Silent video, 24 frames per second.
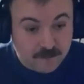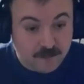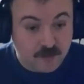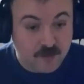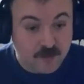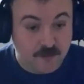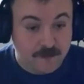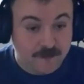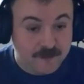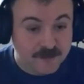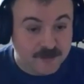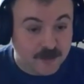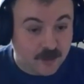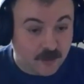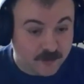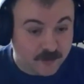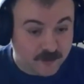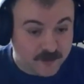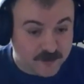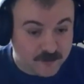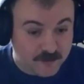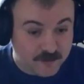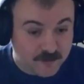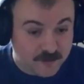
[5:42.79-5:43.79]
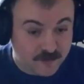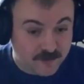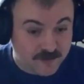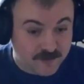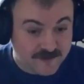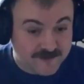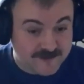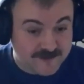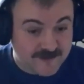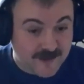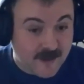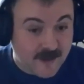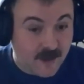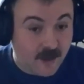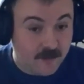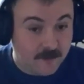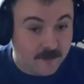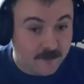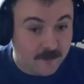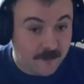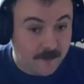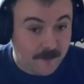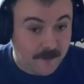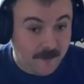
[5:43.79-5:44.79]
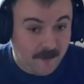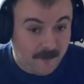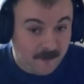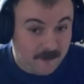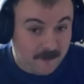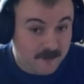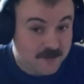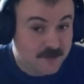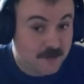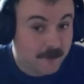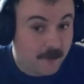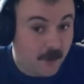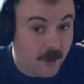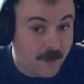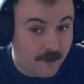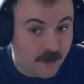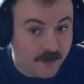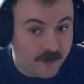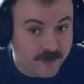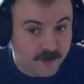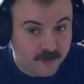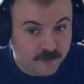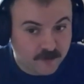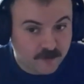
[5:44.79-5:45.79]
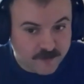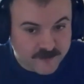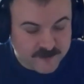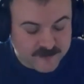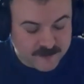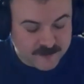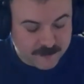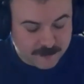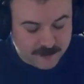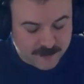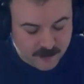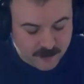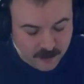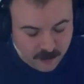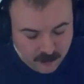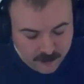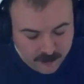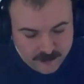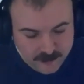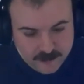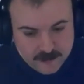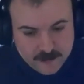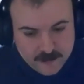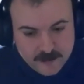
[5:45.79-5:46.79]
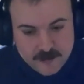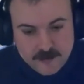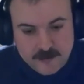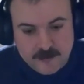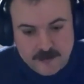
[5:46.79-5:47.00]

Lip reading: Recruitment targets, which were set, to my mind, unreasonably high.